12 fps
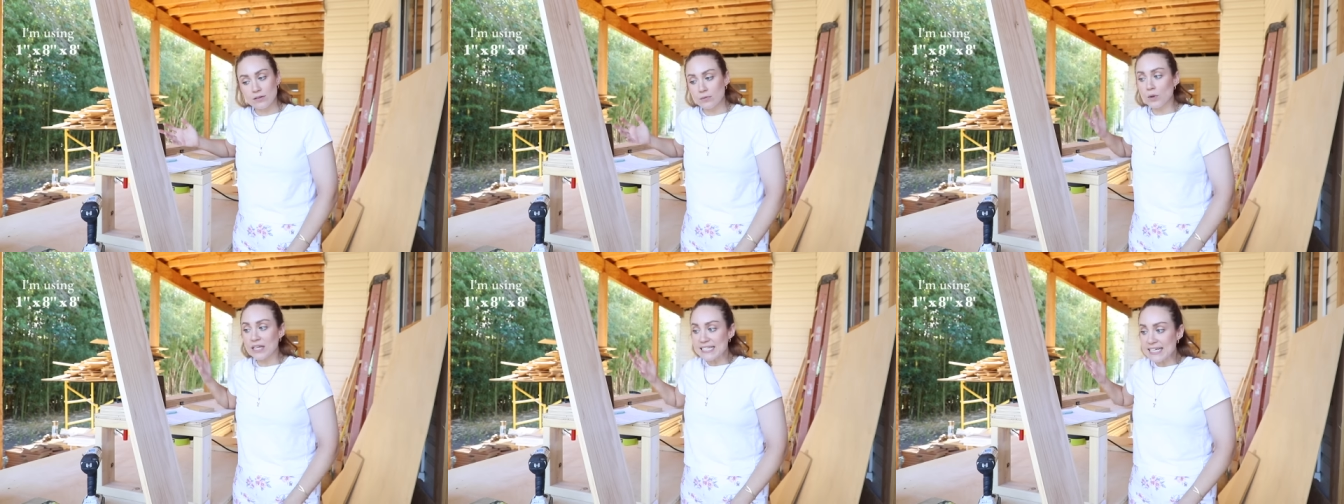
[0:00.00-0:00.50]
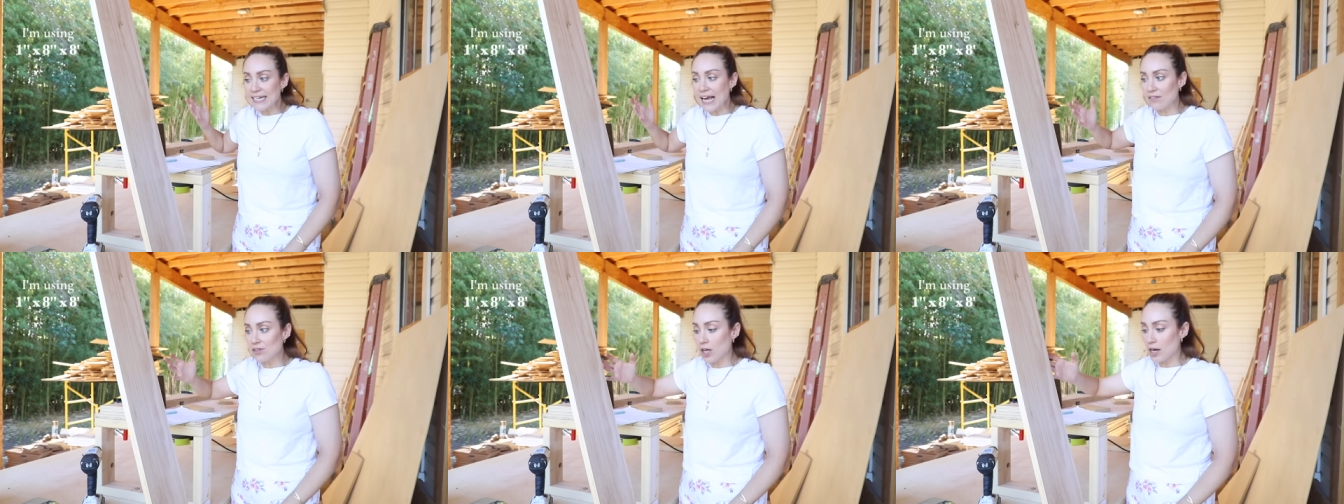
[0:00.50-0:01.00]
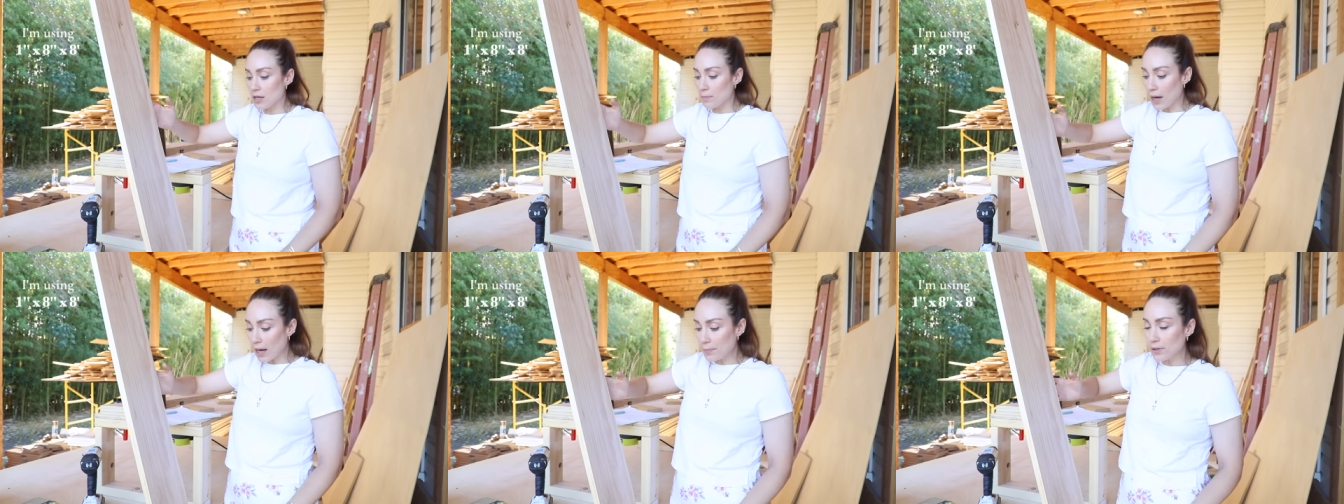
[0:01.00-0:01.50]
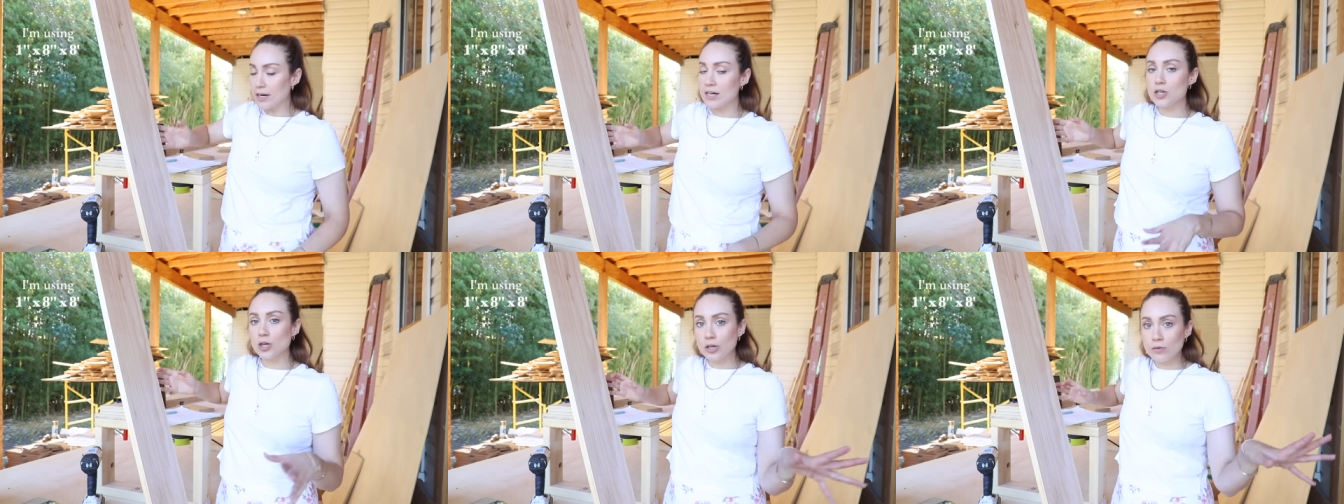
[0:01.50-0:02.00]
When they didn't have a lot of the poplar, I
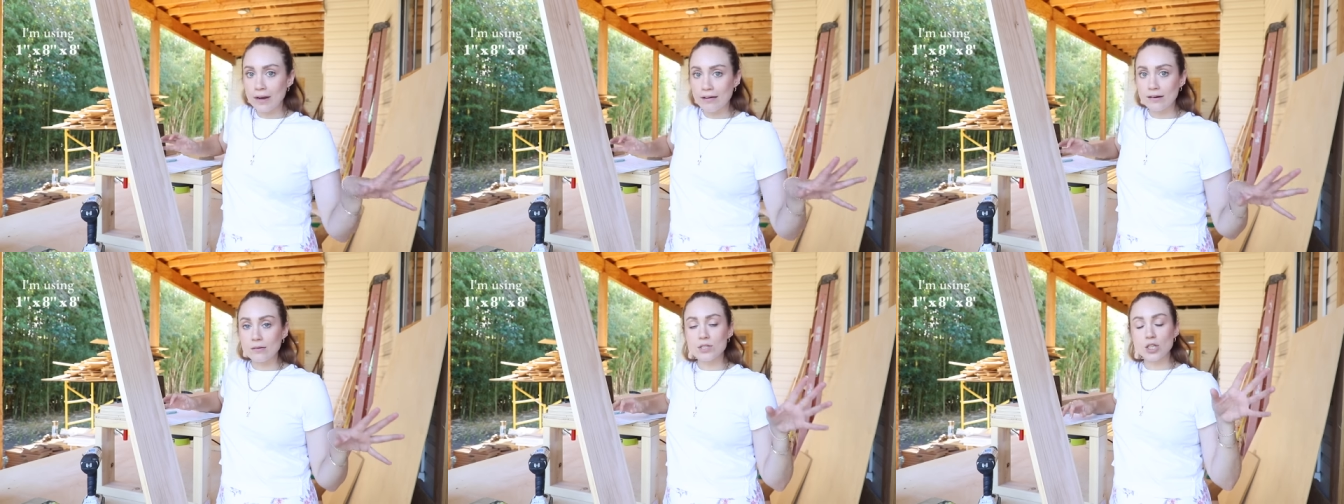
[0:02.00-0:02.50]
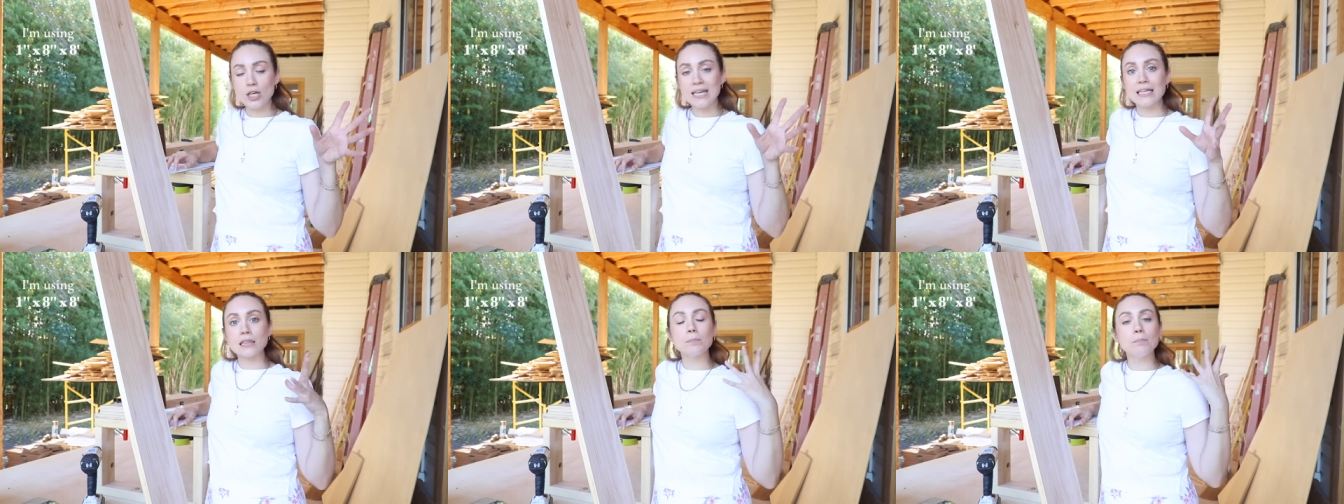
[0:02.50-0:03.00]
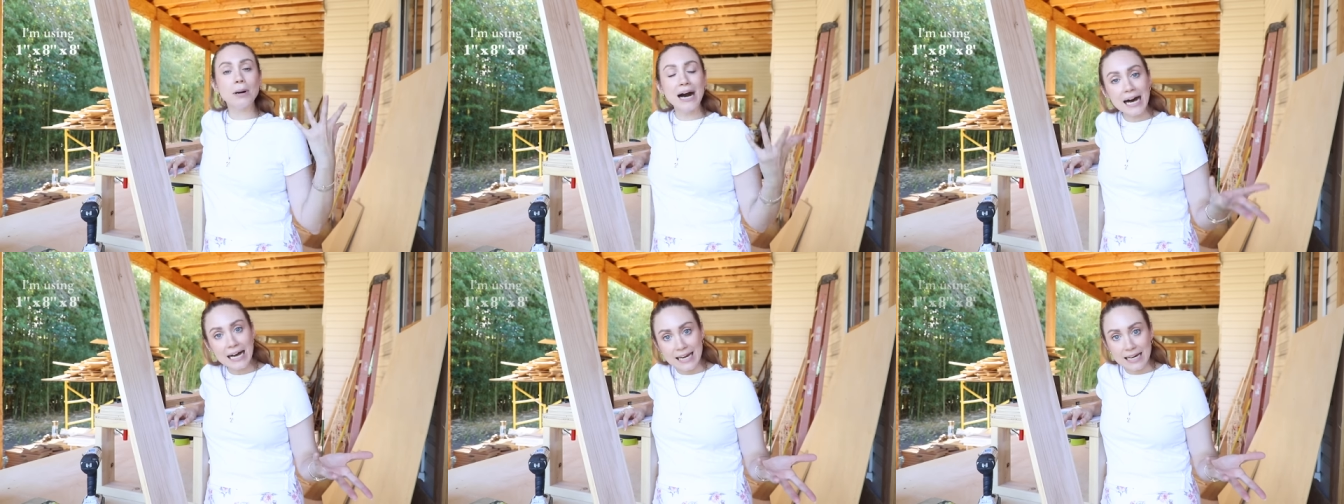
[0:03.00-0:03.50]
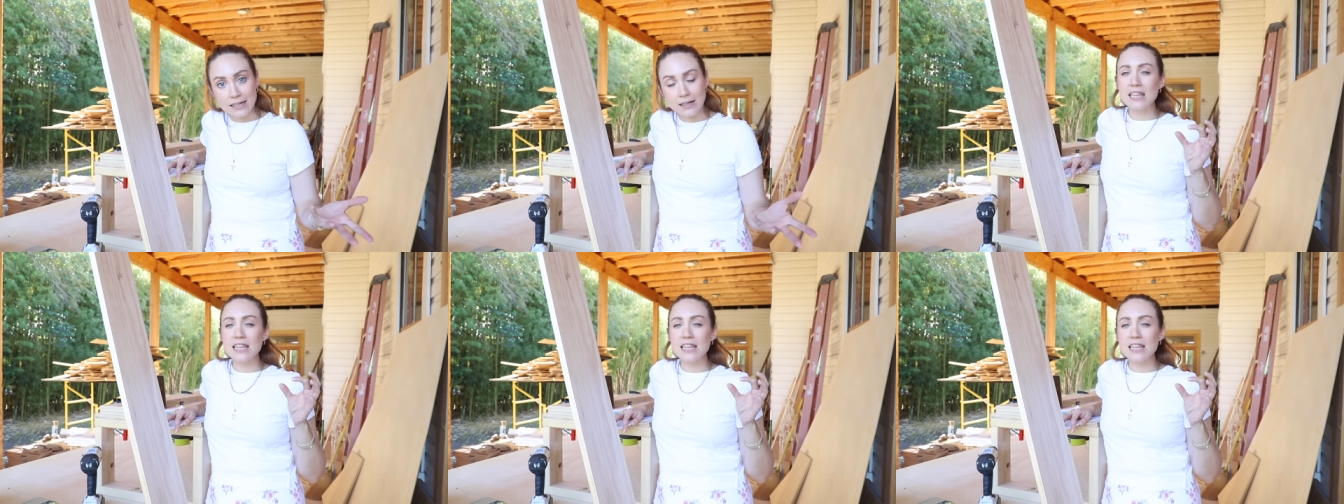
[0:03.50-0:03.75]
turned around and I was looking at the pine.